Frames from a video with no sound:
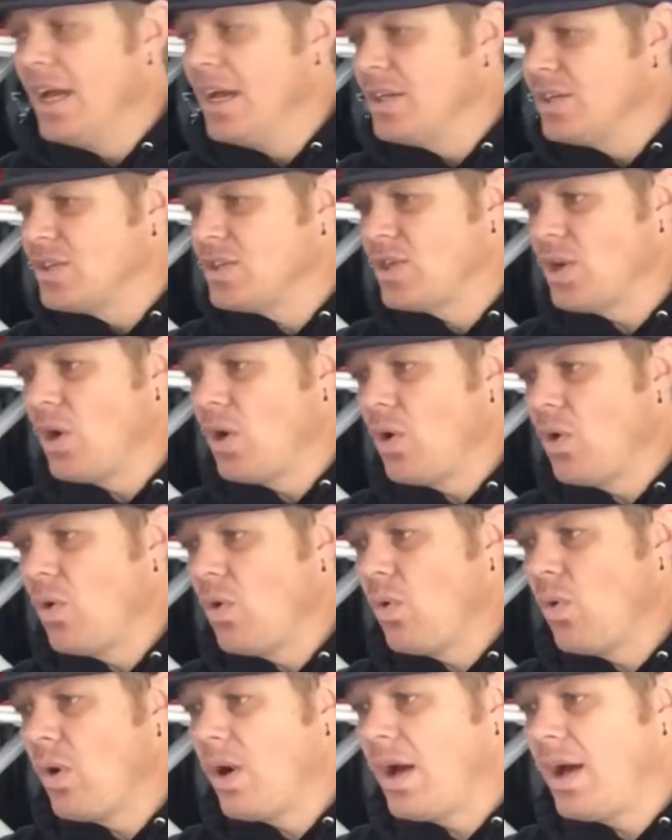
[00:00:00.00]

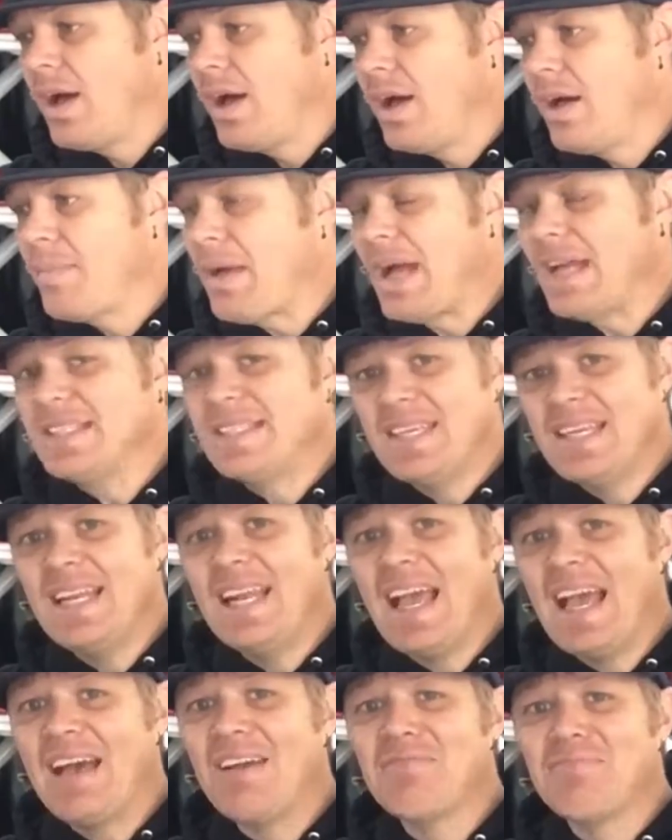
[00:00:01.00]
So um, I
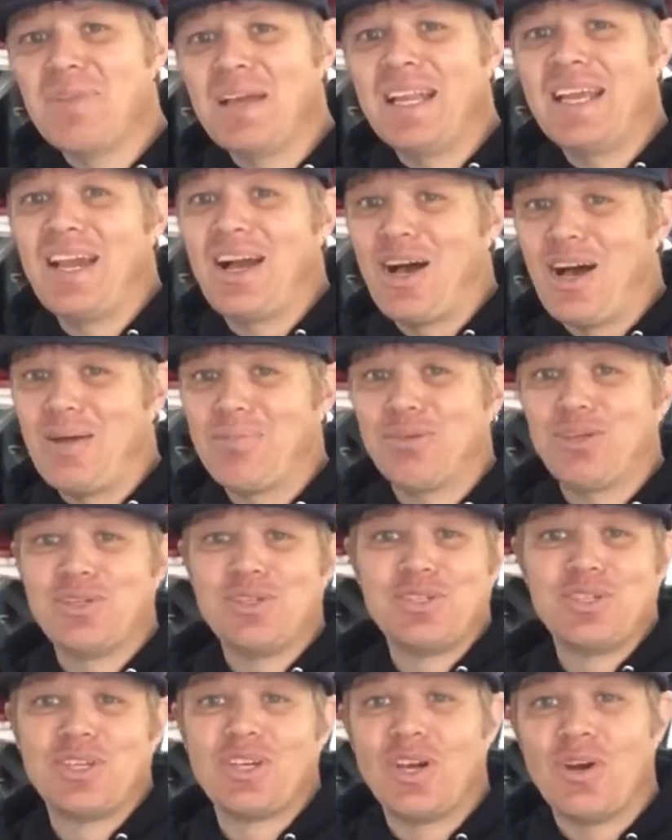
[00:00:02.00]
didn't have many
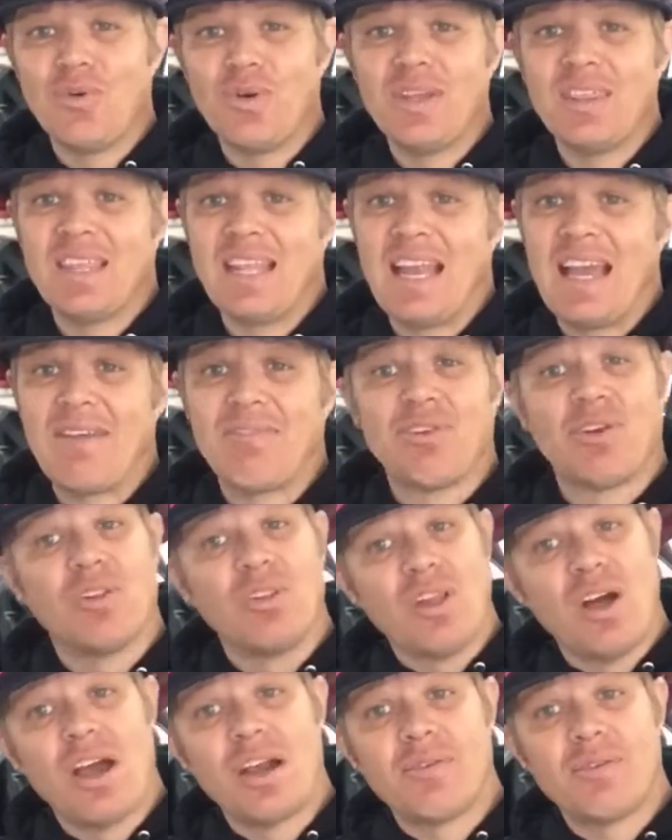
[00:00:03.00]
options to go with, and after a
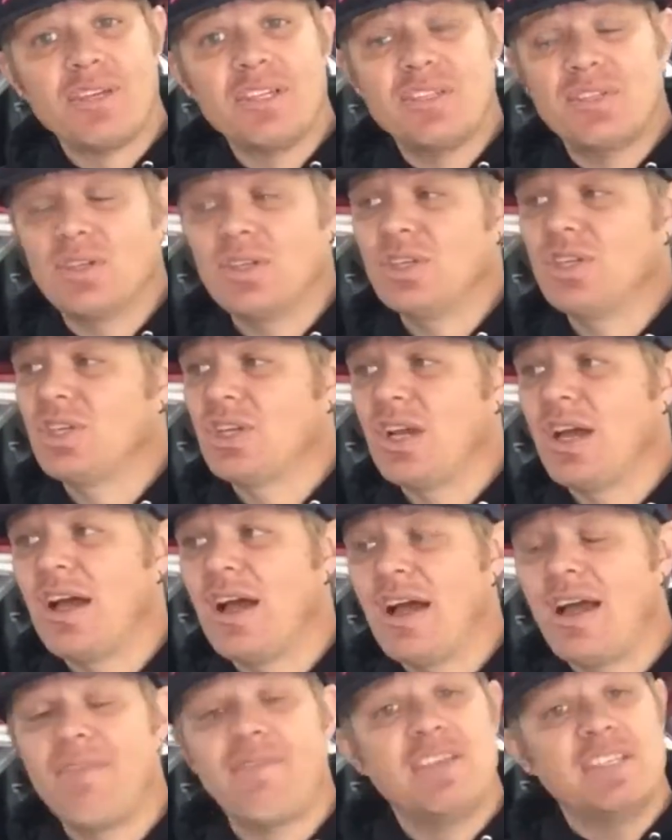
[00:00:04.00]
lot of research, uh,
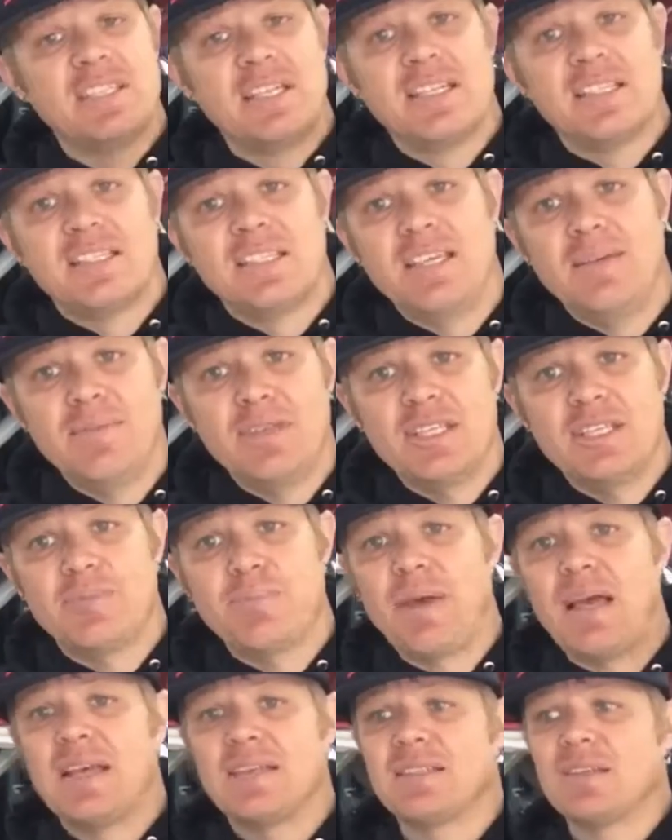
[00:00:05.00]
I visited SEMA this
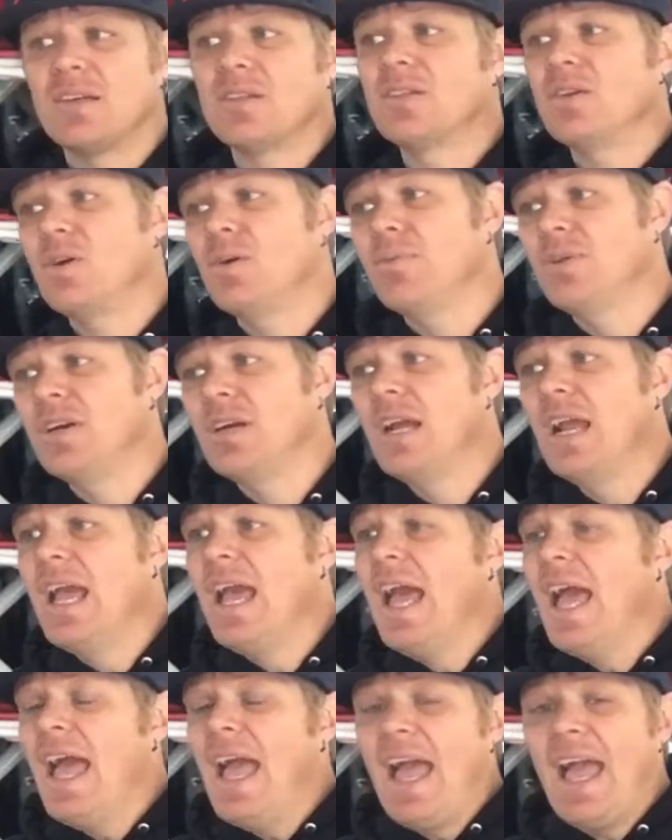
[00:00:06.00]
past October,
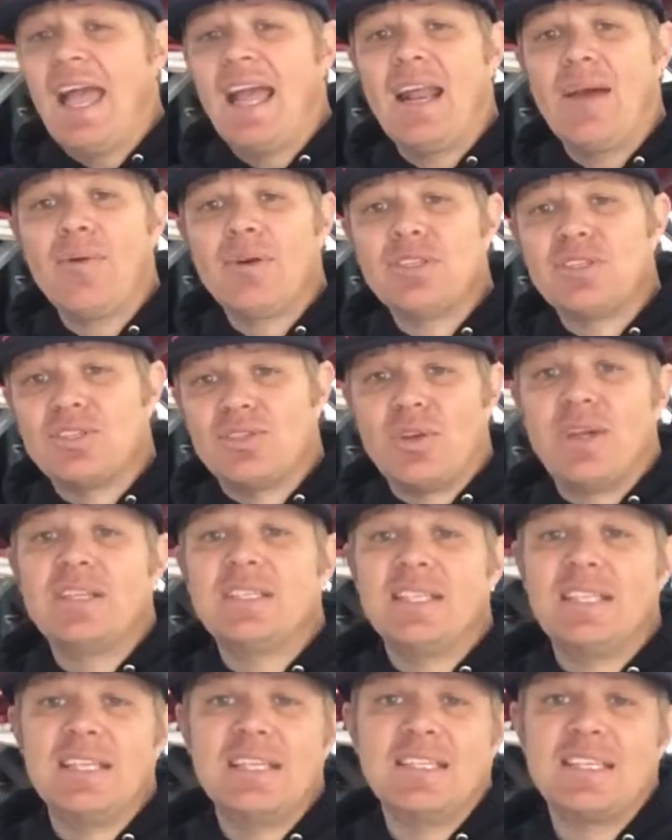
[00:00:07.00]
and I went straight
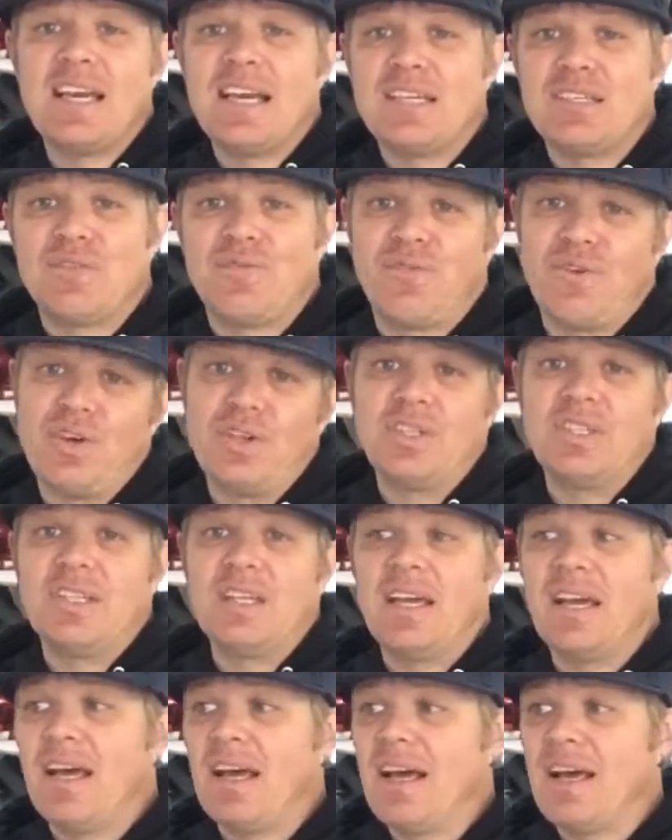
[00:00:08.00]
to these guys
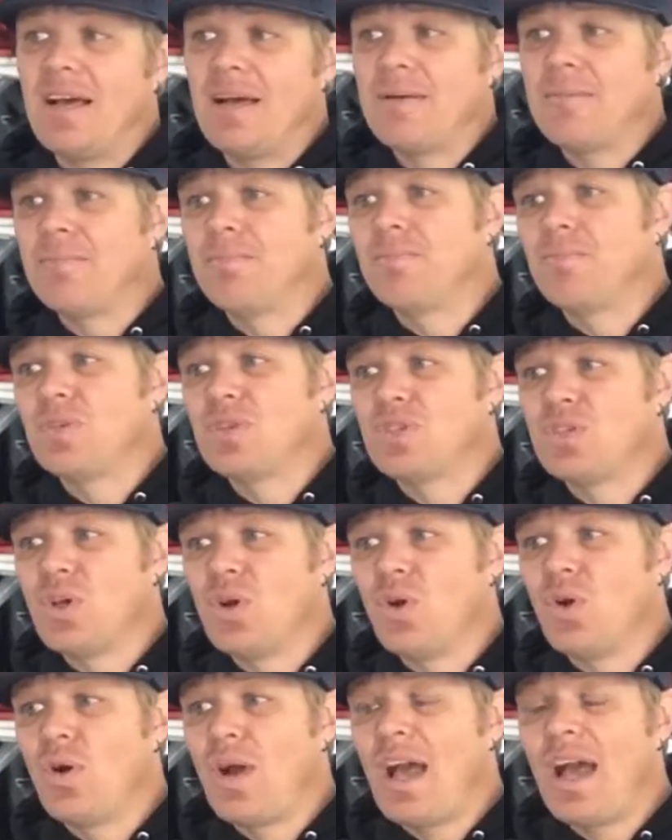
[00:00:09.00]
first. Um,
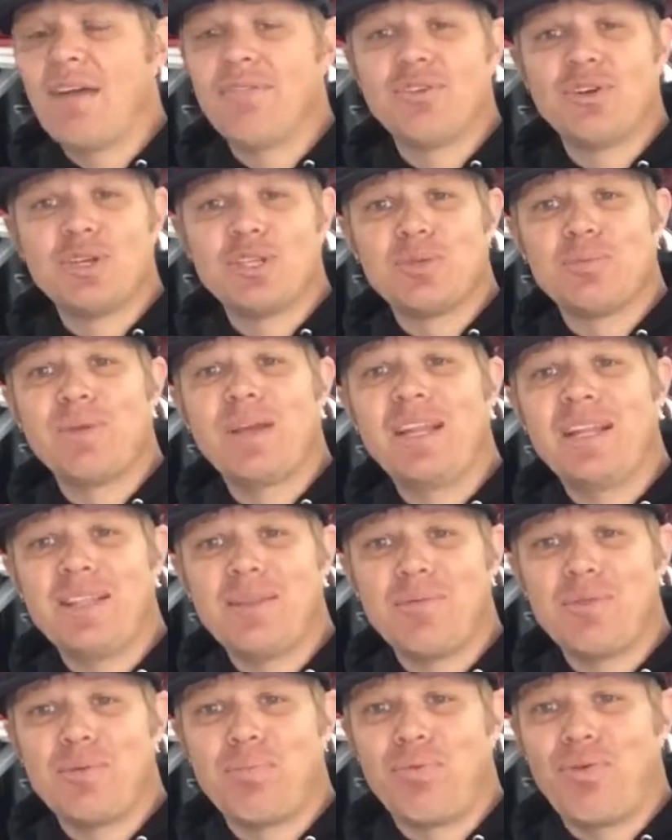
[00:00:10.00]
so after explaining
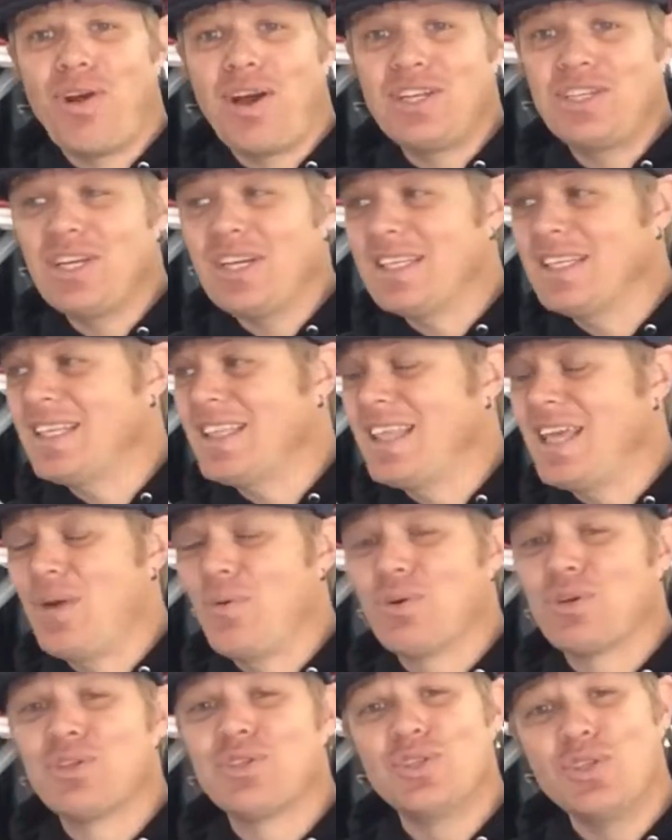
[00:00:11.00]
them the project, they
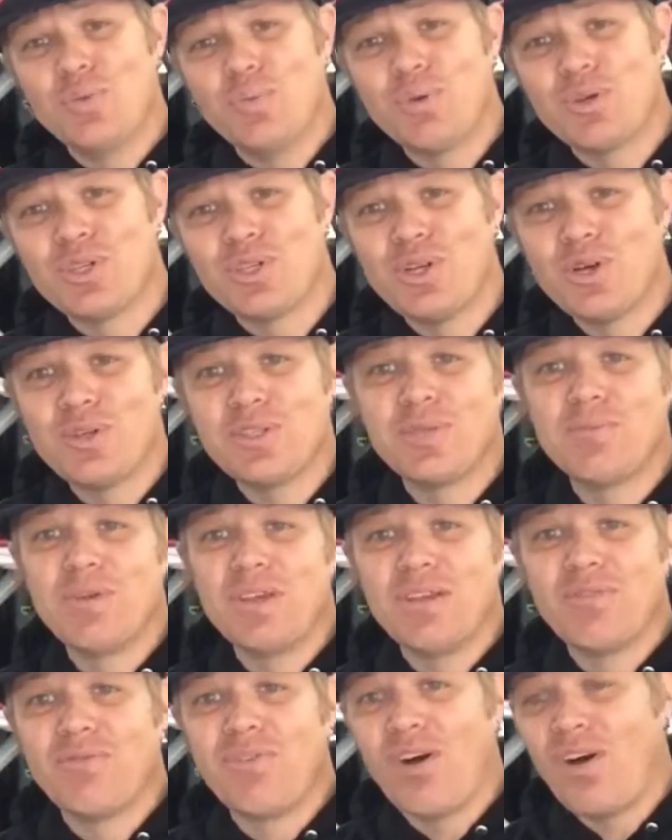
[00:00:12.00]
were super stoked to
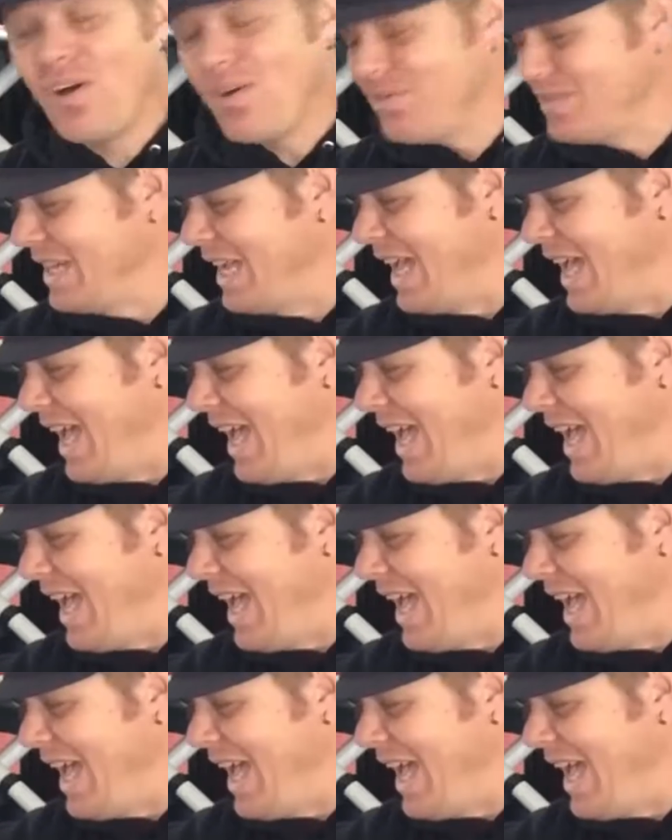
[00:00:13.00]
be involved.